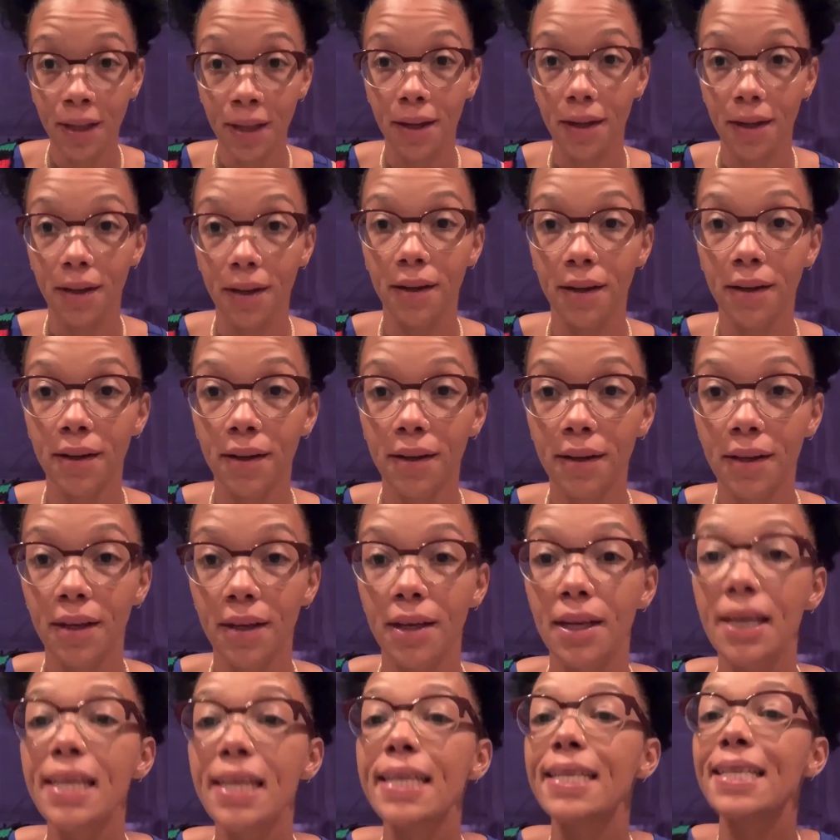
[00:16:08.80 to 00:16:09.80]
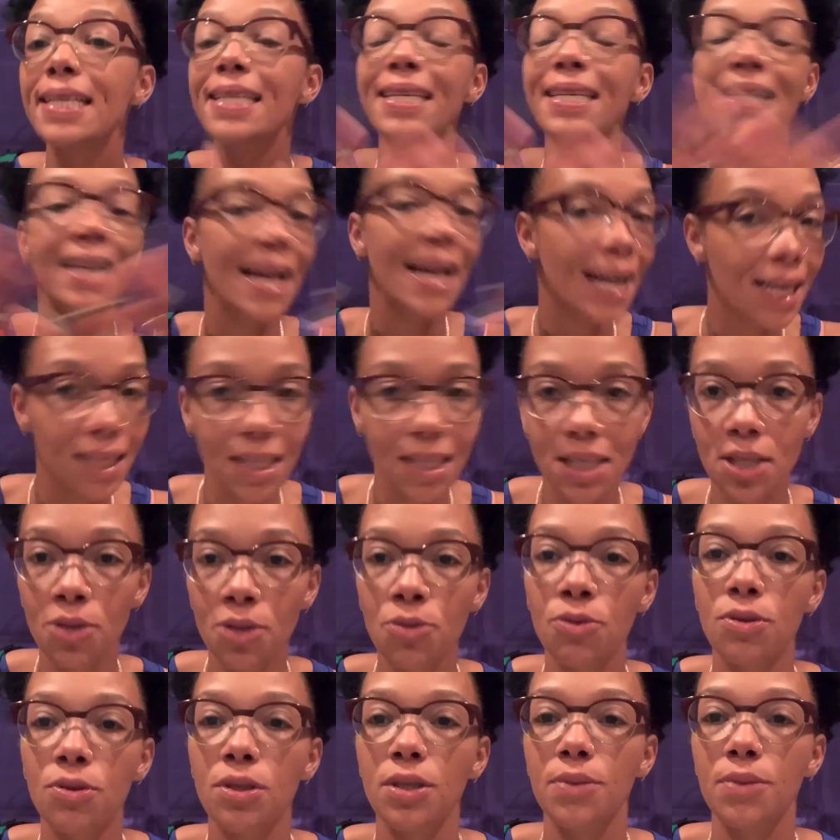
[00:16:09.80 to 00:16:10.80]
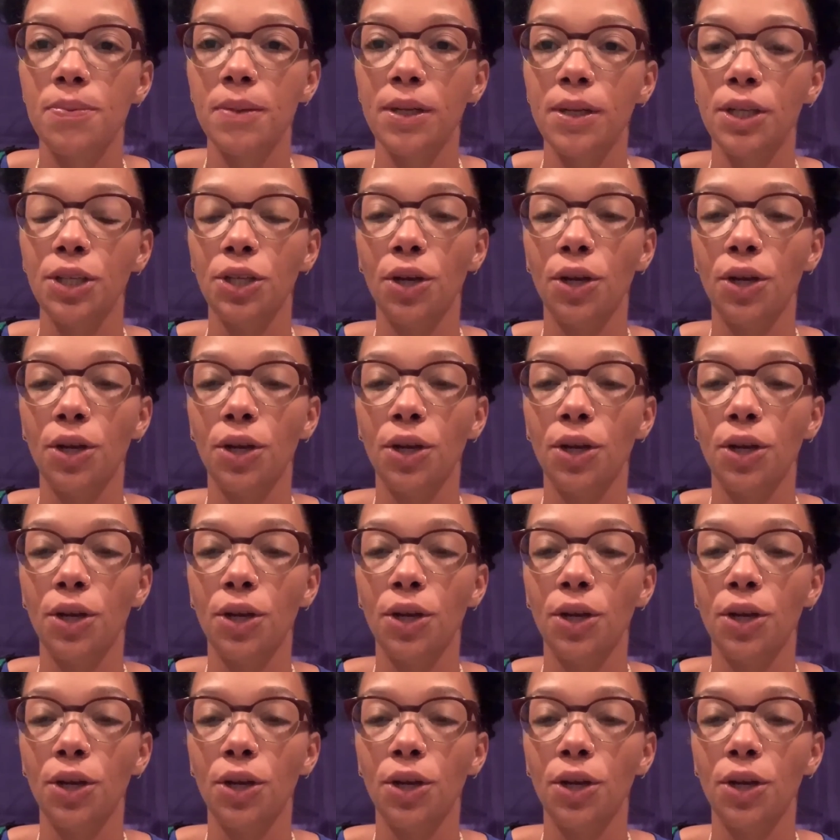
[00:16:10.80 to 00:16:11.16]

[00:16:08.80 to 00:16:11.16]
It's not someone spending your money.